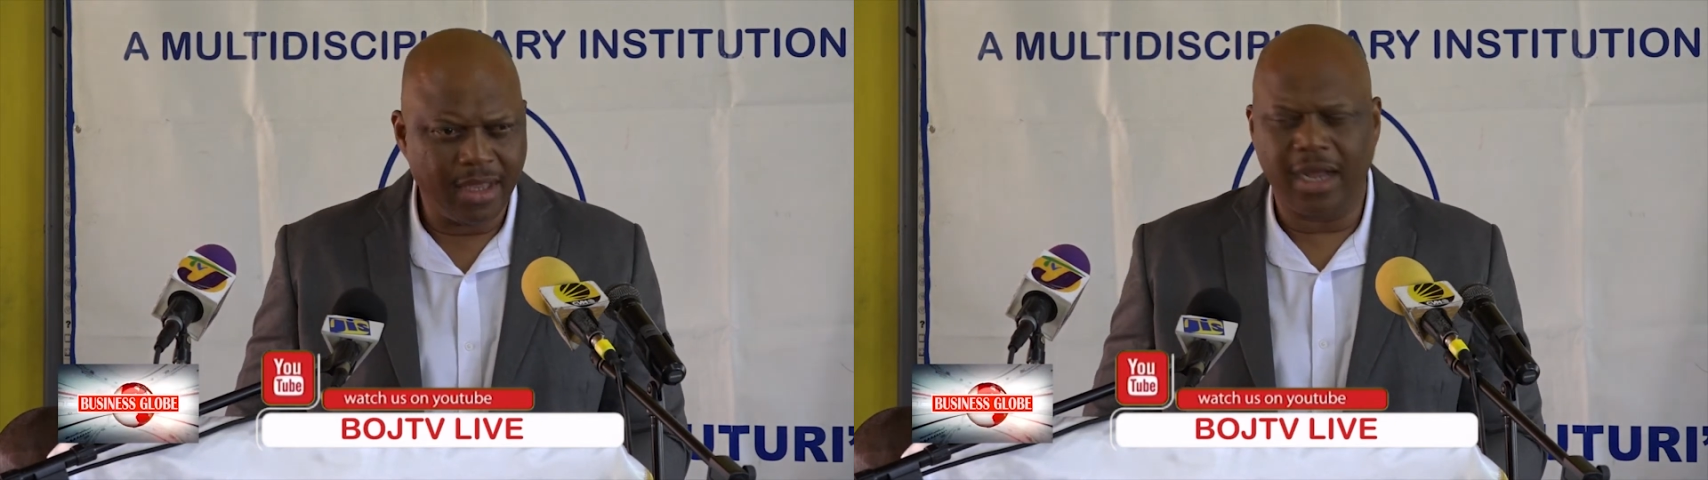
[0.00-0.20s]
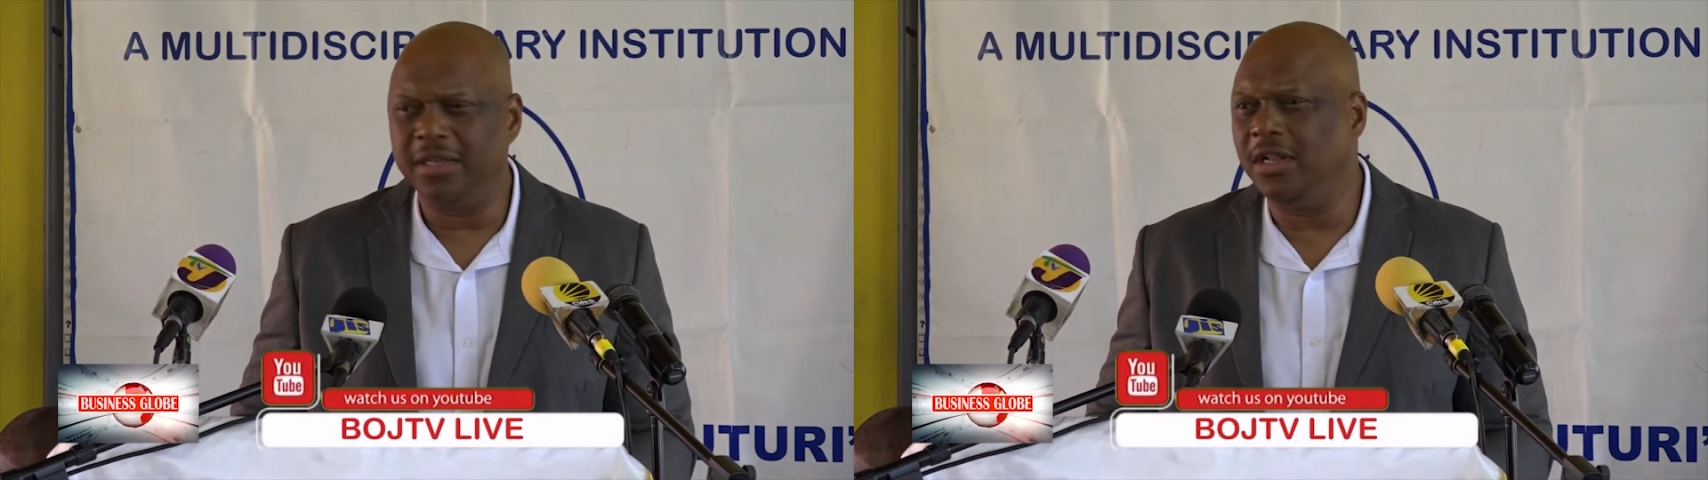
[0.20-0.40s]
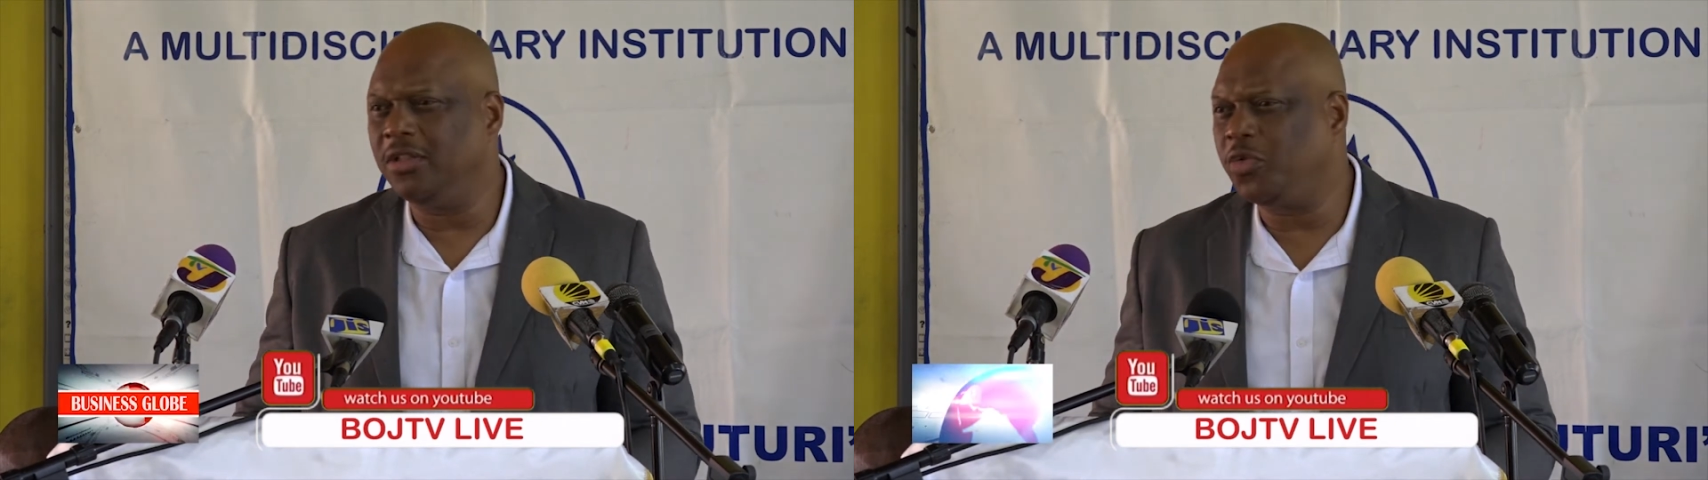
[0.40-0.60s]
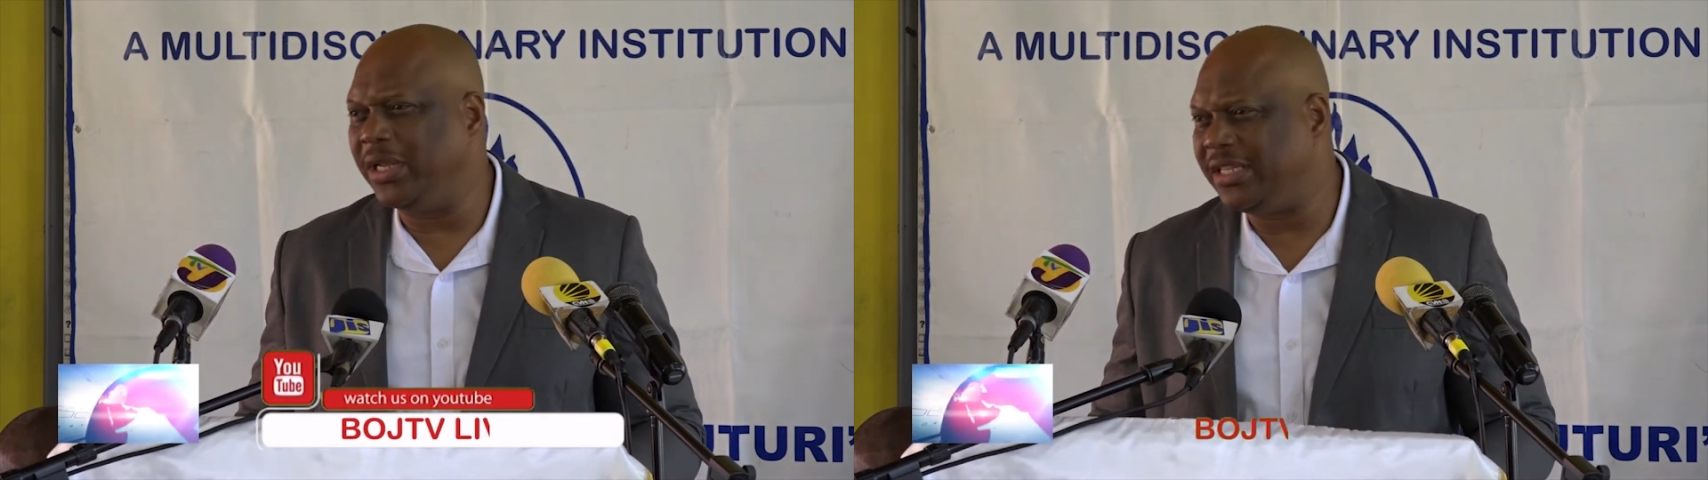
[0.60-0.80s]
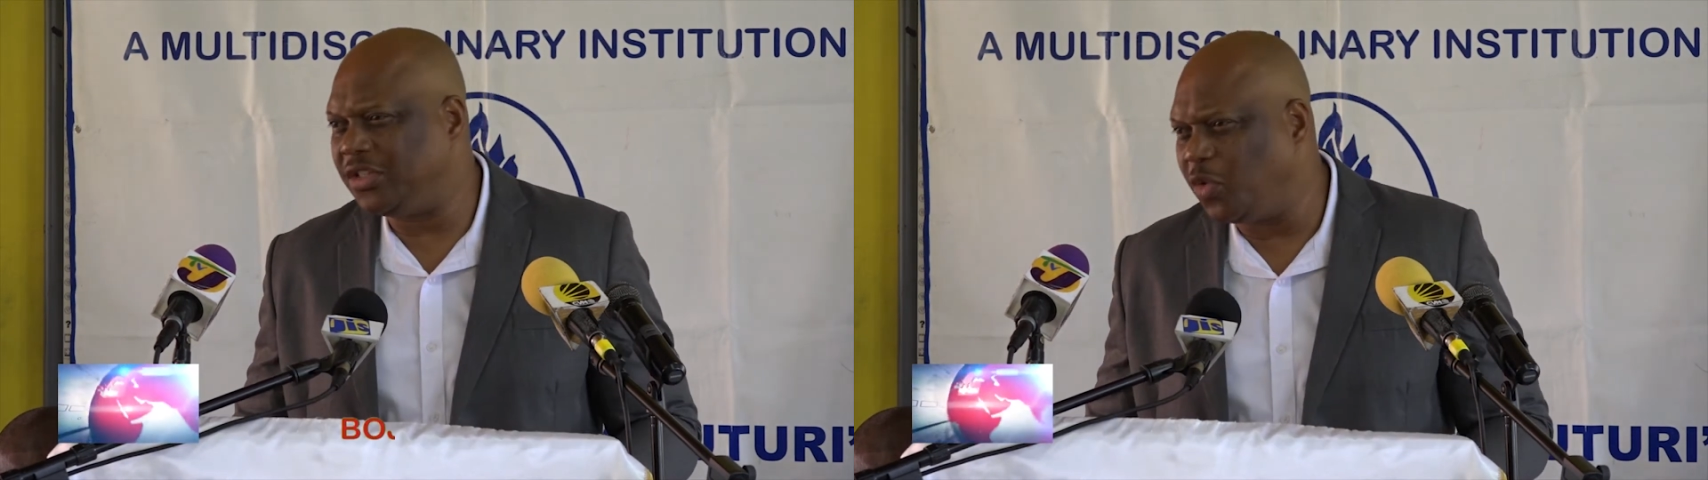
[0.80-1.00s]
until
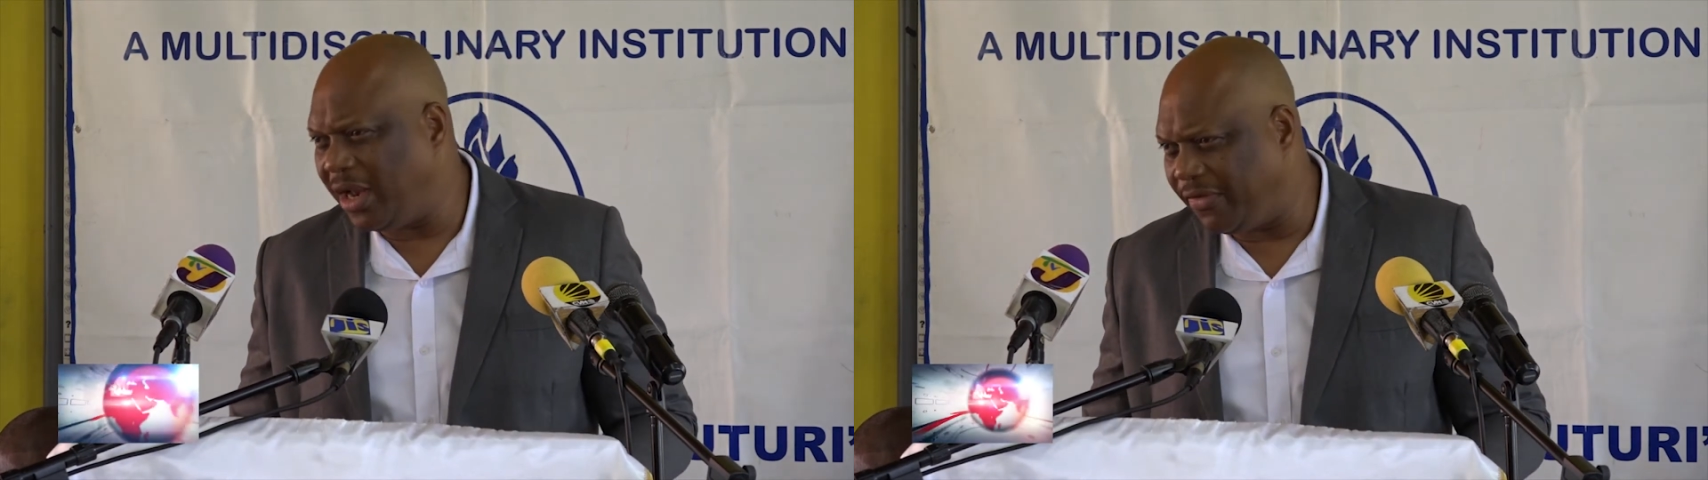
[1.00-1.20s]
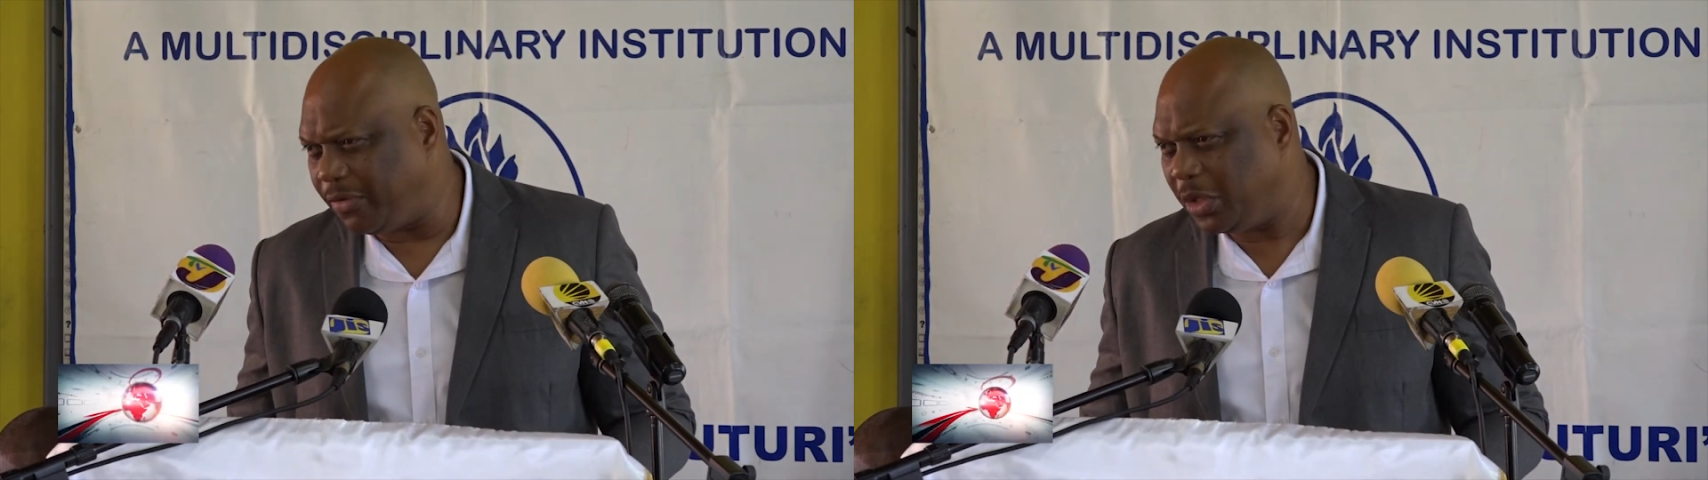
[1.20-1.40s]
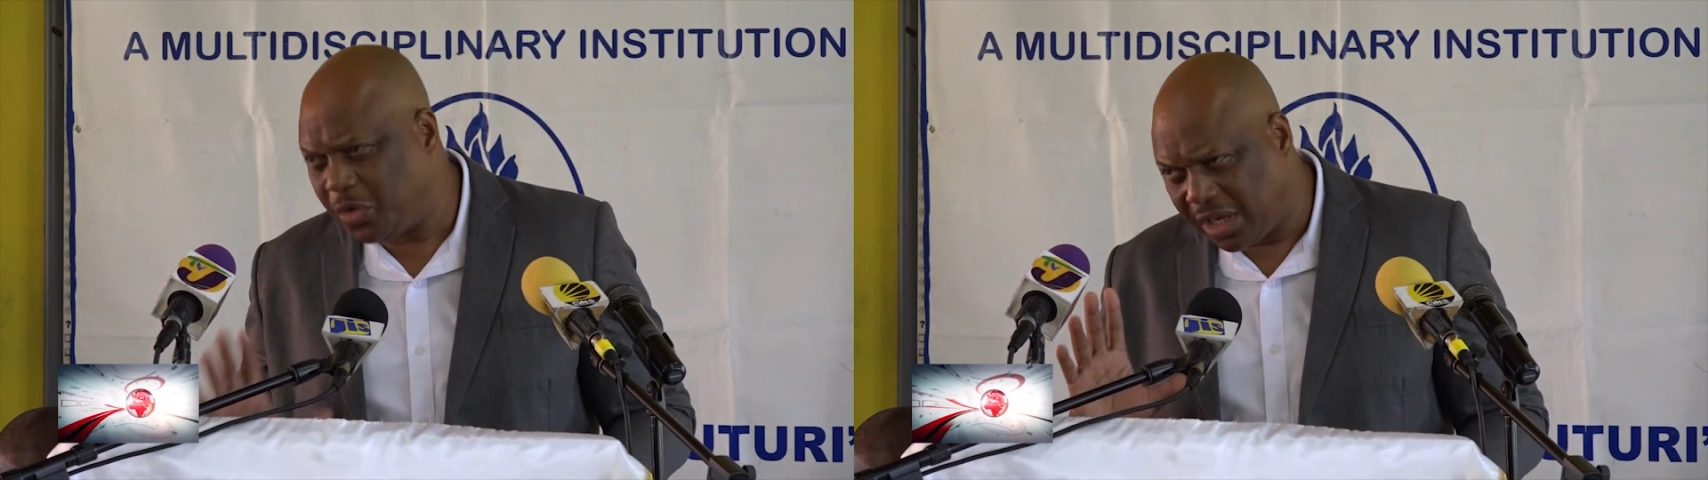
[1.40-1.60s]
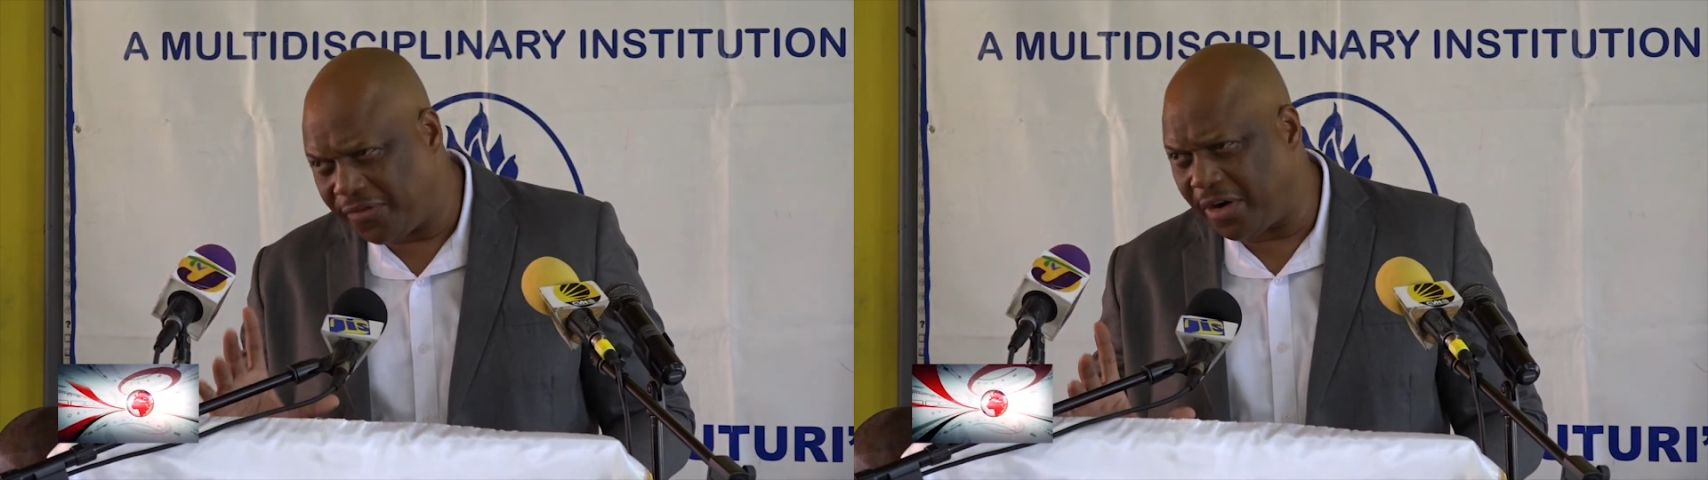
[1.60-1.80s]
2012. We took it for